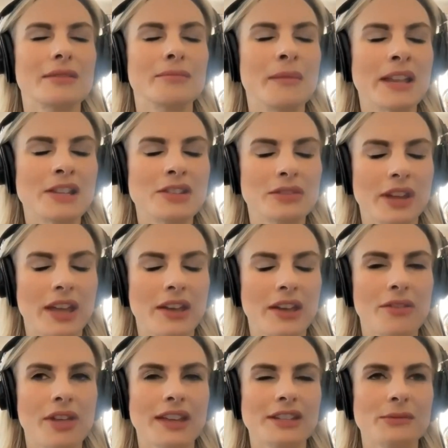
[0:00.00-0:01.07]
mental
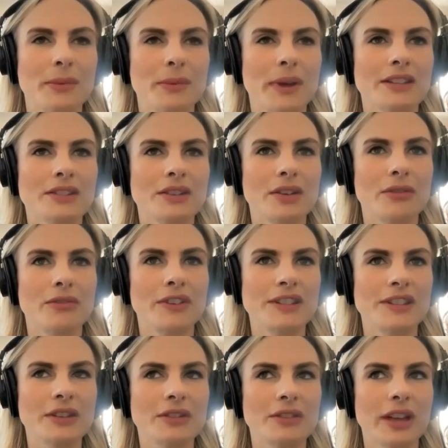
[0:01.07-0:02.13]
health aspect of
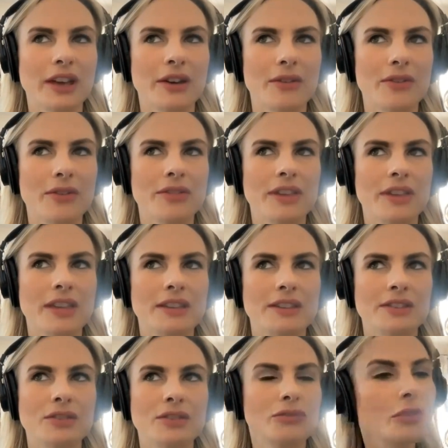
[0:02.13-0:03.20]
physical health
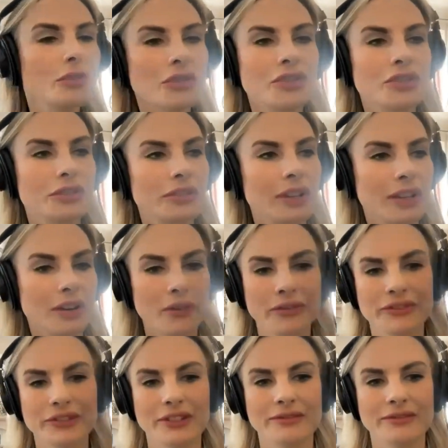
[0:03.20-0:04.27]
is crucial and
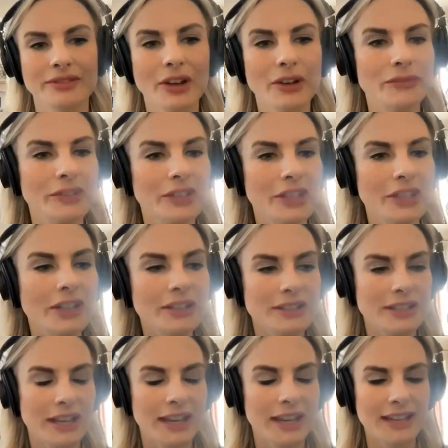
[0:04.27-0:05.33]
often
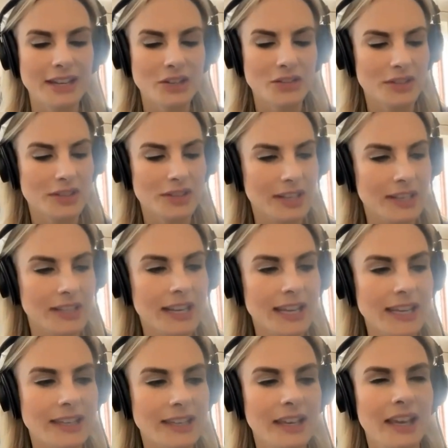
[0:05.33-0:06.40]
overlooked. And
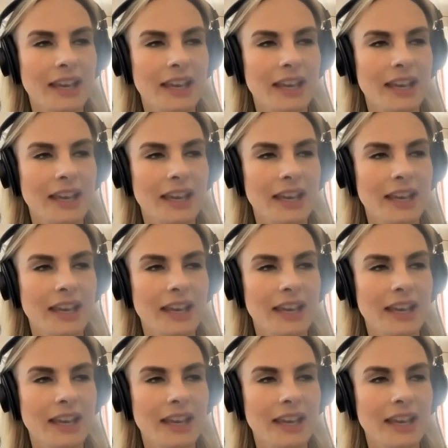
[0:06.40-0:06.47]
interestingly,